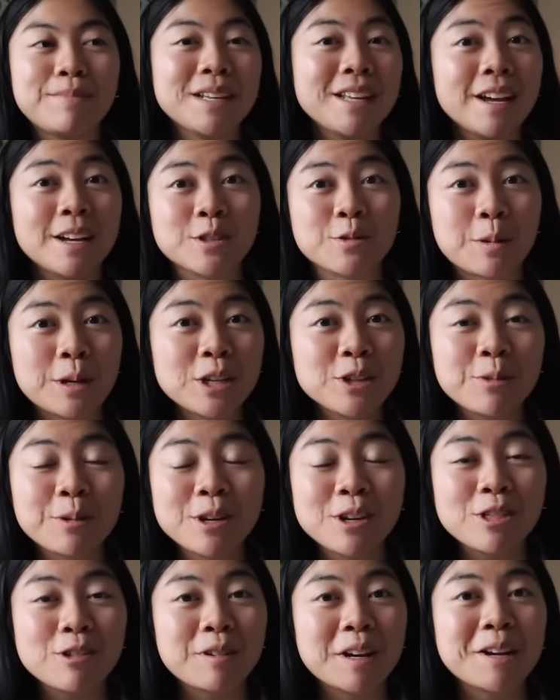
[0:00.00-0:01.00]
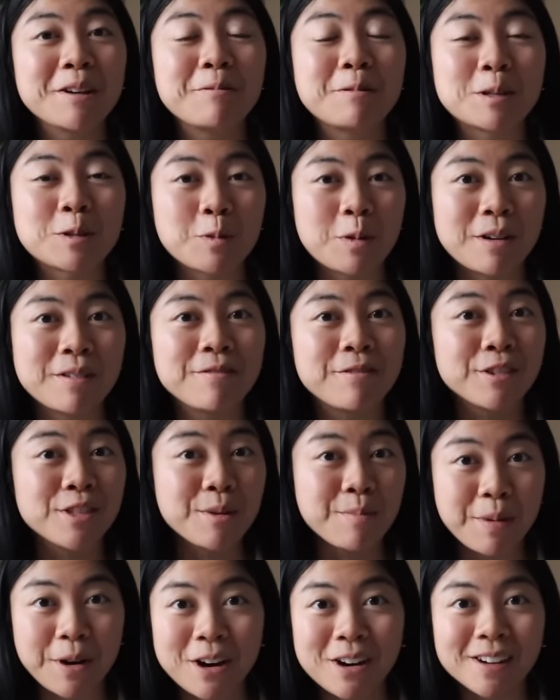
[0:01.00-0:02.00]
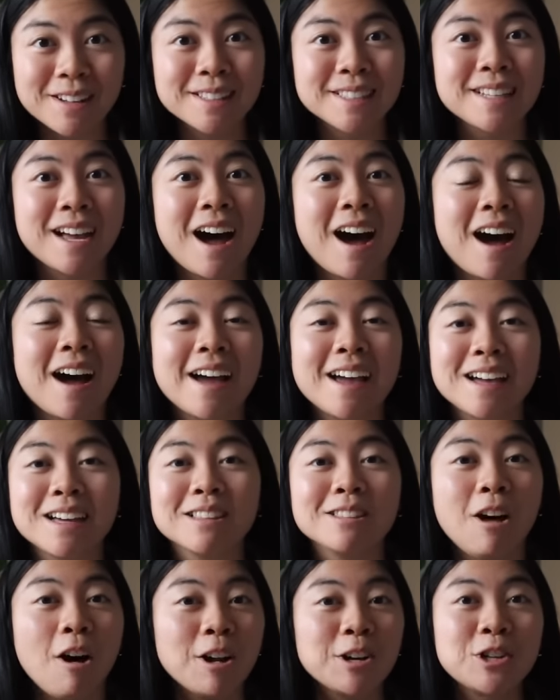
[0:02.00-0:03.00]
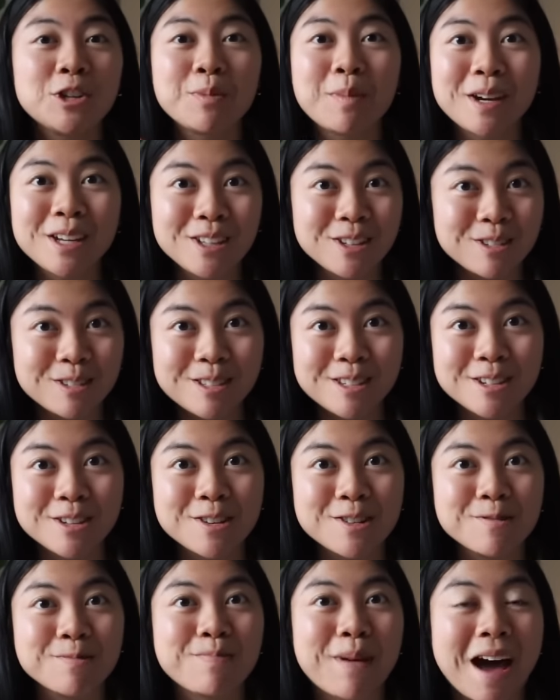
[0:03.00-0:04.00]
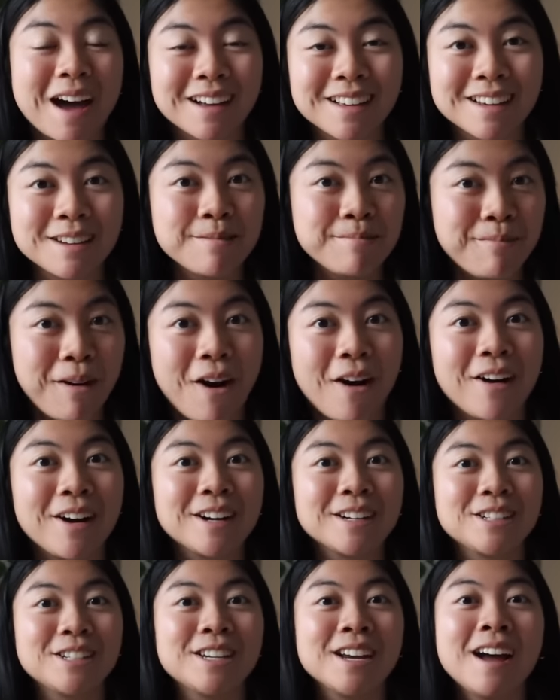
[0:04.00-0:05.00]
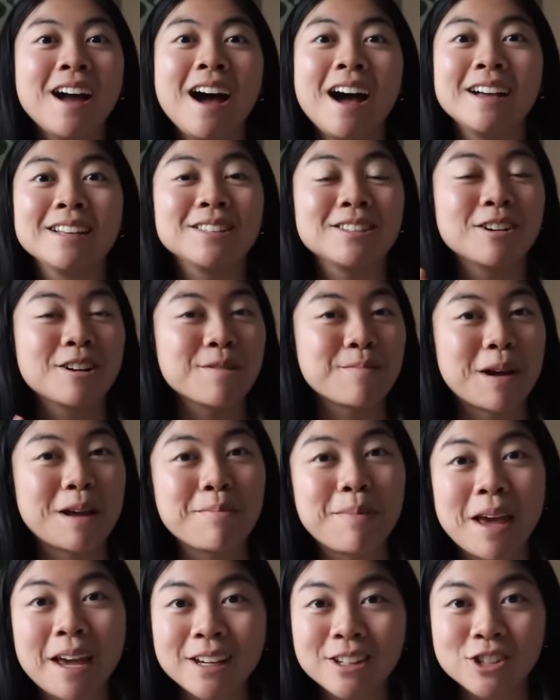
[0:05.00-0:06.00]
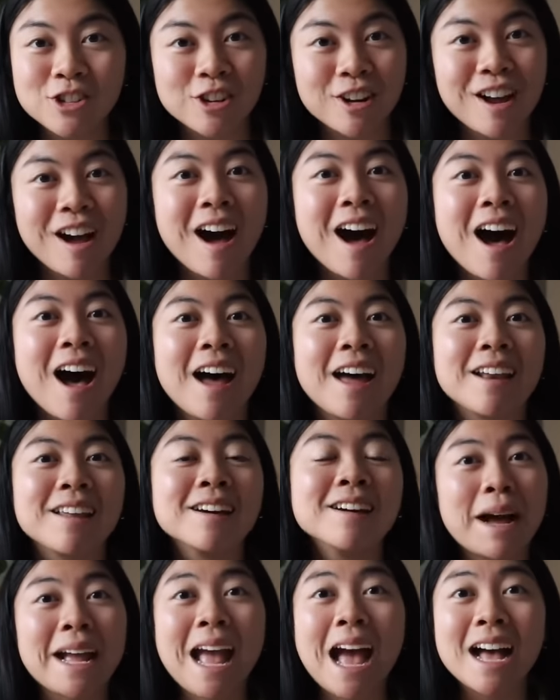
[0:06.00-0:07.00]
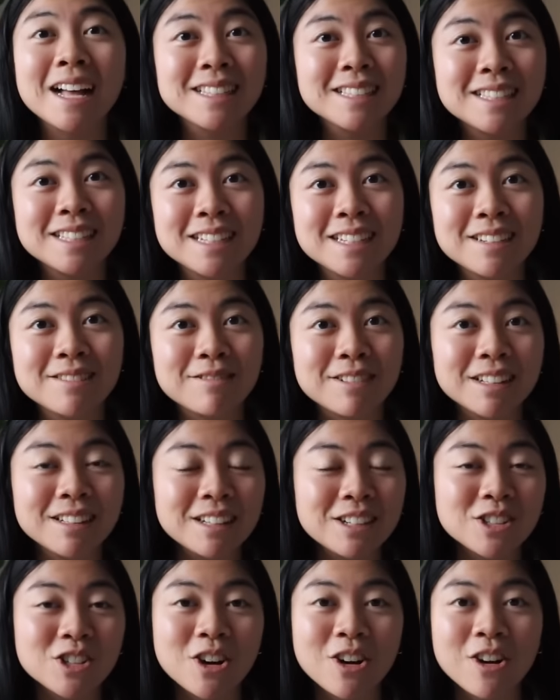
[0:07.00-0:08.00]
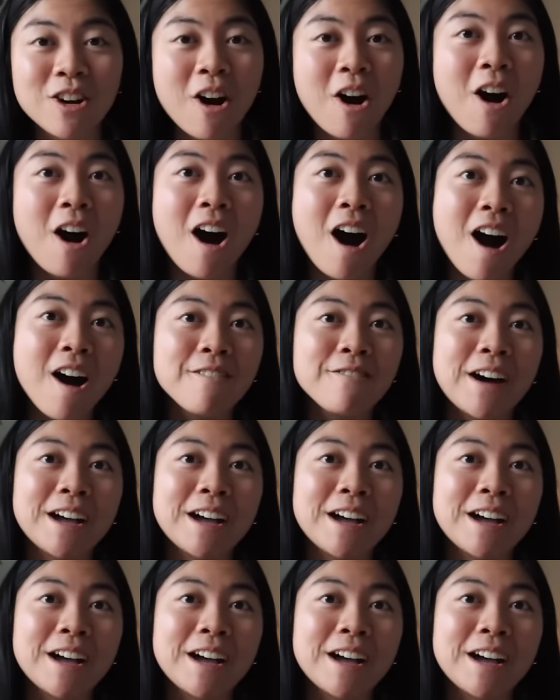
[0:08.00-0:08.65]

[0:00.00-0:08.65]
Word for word: But yeah, 2023 was one for the books. I launched my YouTube back in March. I started my Patreon. My Etsy really took off.